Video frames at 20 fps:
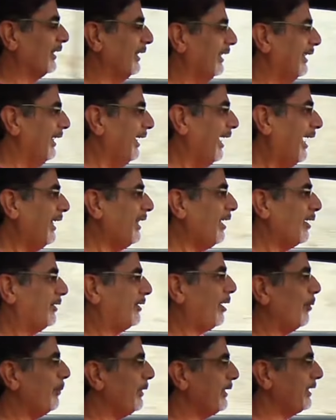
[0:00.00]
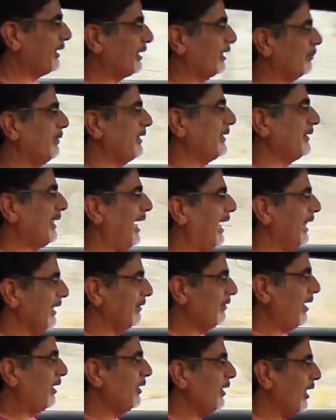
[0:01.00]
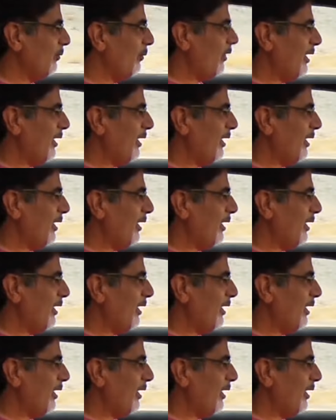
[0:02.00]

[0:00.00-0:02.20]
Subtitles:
You know, somebody could be standing around going,